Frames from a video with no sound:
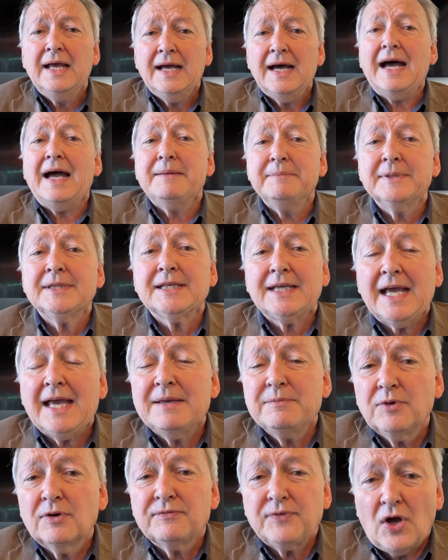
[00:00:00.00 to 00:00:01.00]
I'm in the
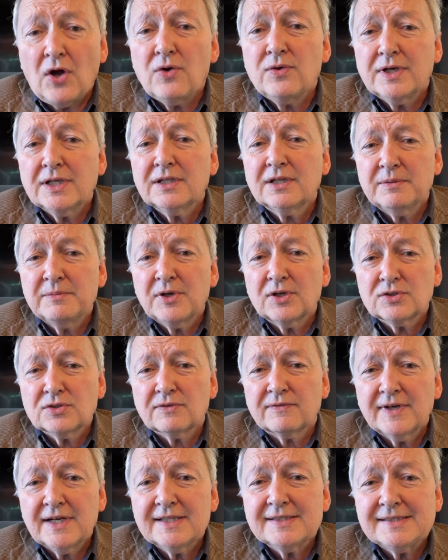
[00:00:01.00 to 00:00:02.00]
game of owning commercial
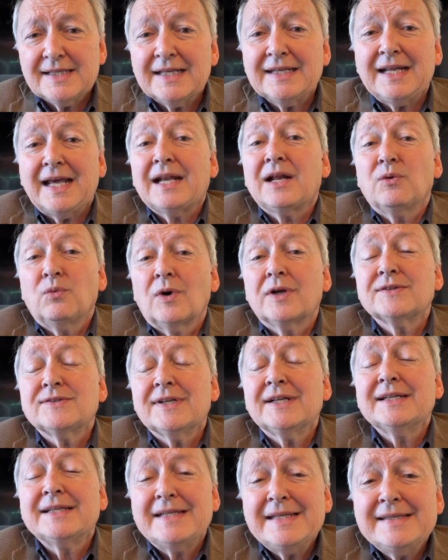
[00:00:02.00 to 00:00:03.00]
real estate and I want
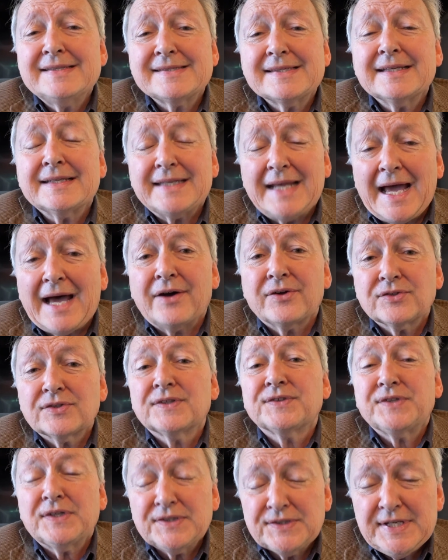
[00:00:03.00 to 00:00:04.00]
to lease it out
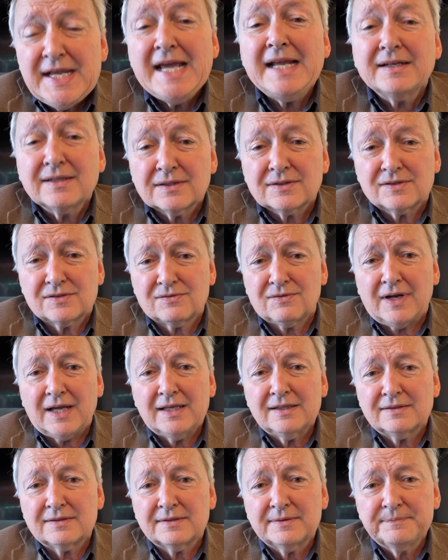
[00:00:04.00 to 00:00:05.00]
to tenants,
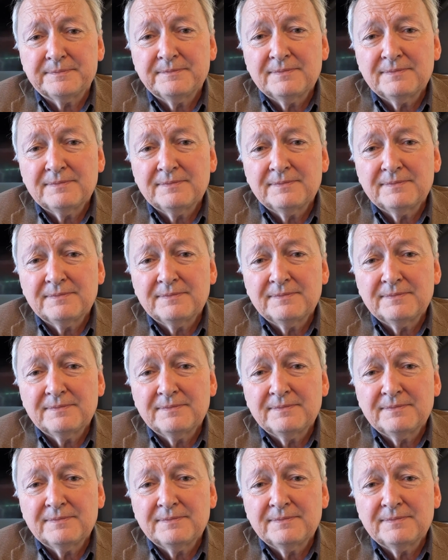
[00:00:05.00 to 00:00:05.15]
right?